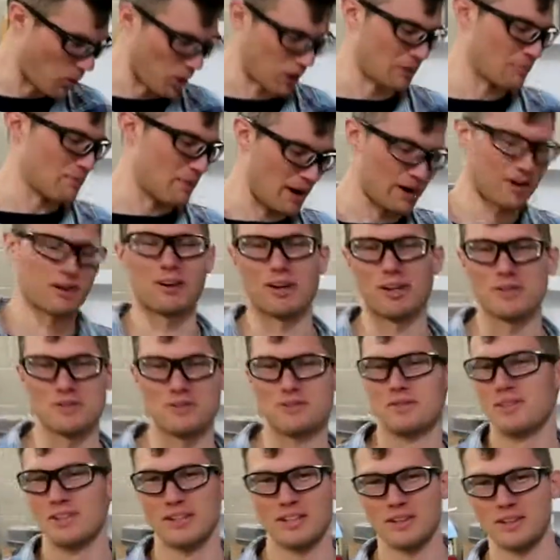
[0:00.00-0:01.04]
work better
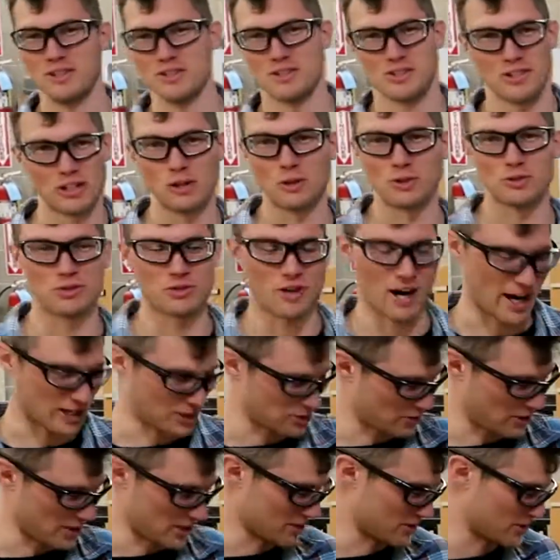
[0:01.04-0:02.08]
on the single
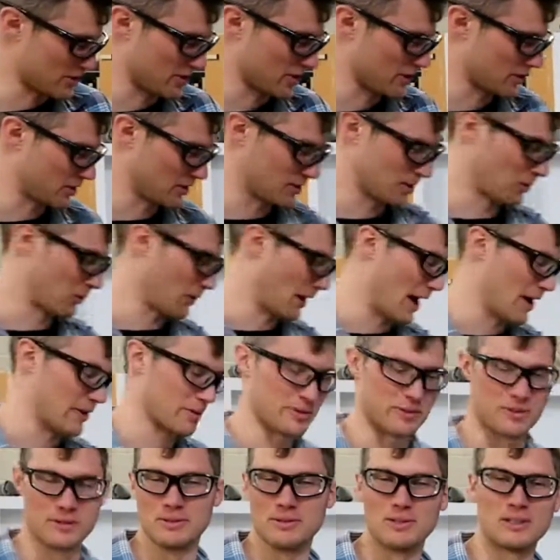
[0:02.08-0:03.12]
track trails that are
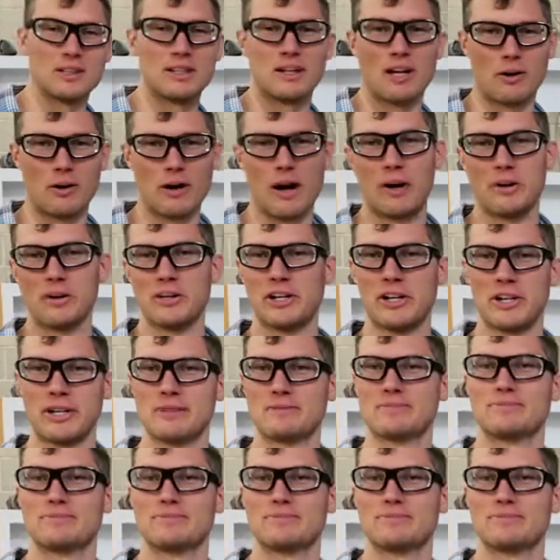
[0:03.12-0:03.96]
around here.